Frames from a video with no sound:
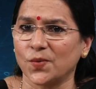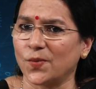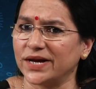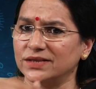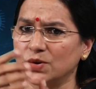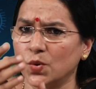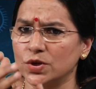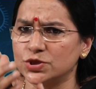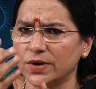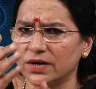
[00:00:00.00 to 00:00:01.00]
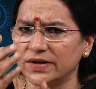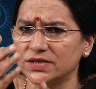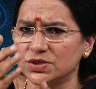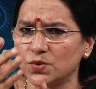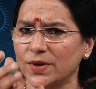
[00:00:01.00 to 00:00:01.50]
why the gold
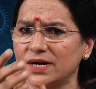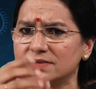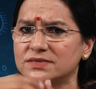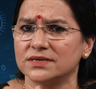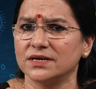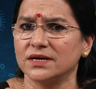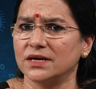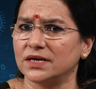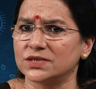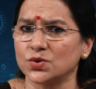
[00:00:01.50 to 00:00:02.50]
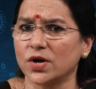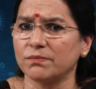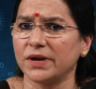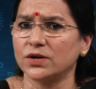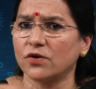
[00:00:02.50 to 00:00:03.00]
jewelry she wears is
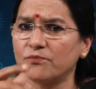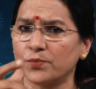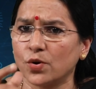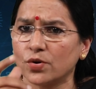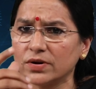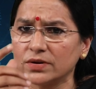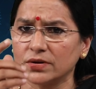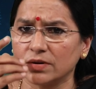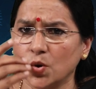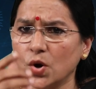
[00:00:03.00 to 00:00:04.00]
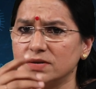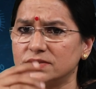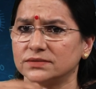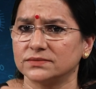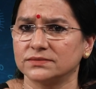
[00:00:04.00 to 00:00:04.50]
not made of pure
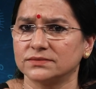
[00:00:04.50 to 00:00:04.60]
gold.